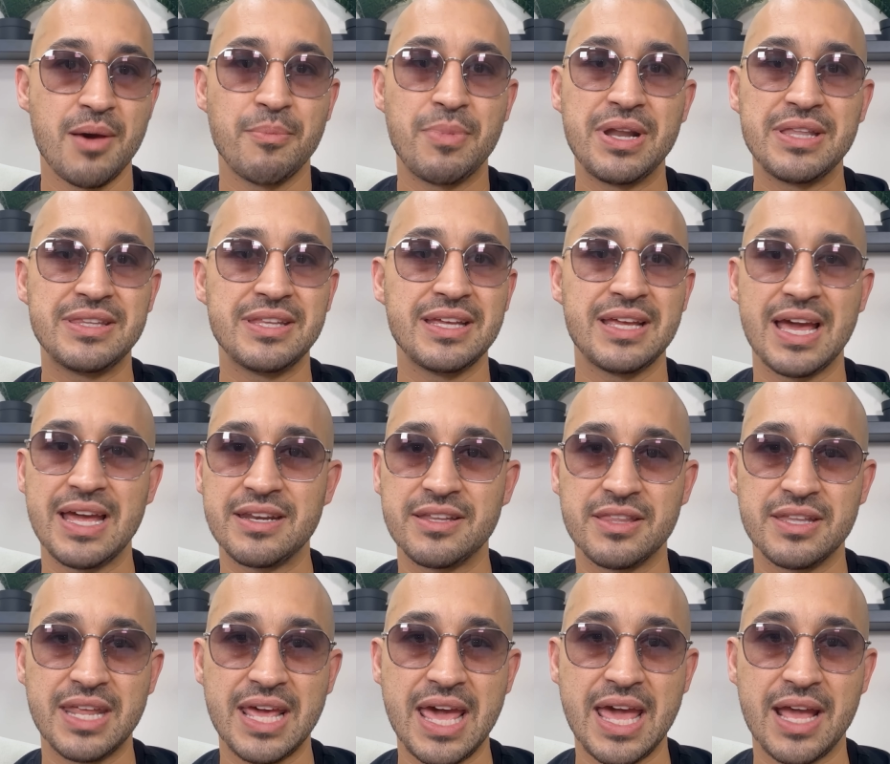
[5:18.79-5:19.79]
But at the end of
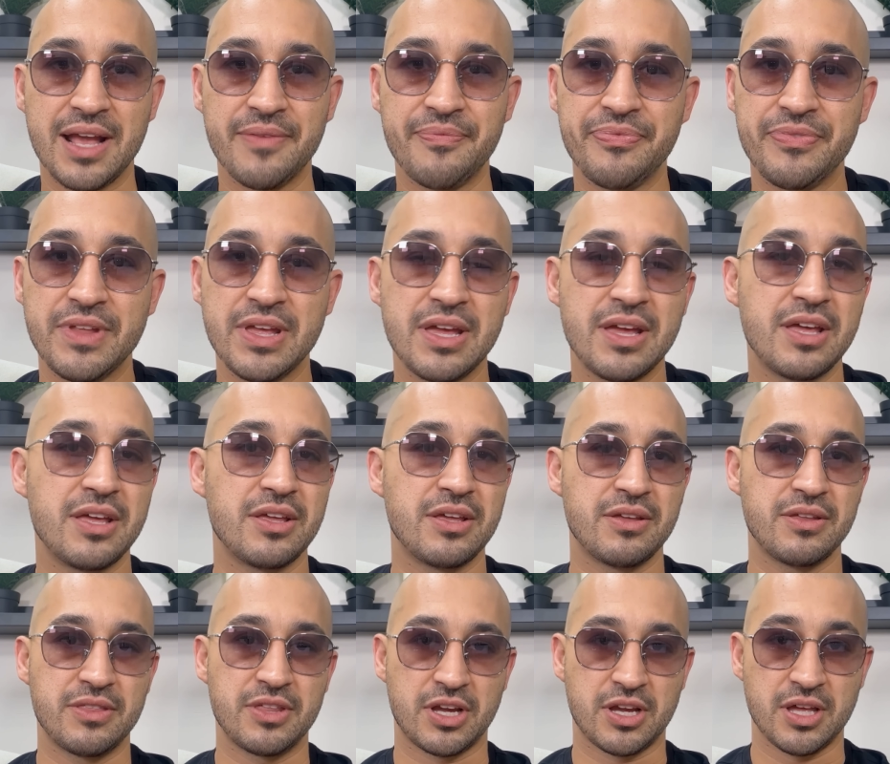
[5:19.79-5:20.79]
the day,
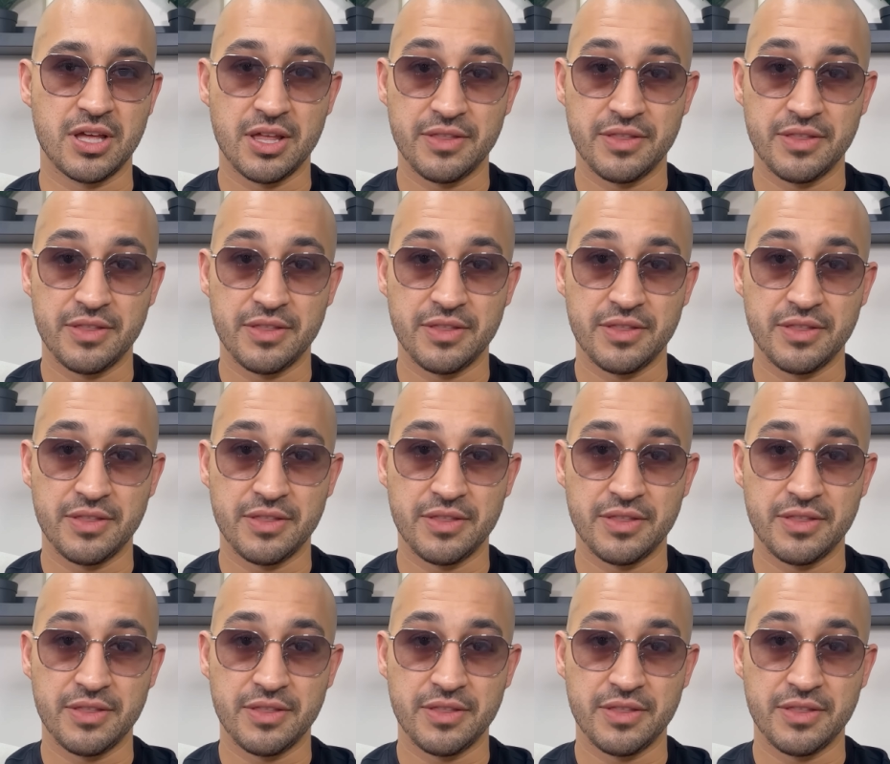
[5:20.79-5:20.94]
the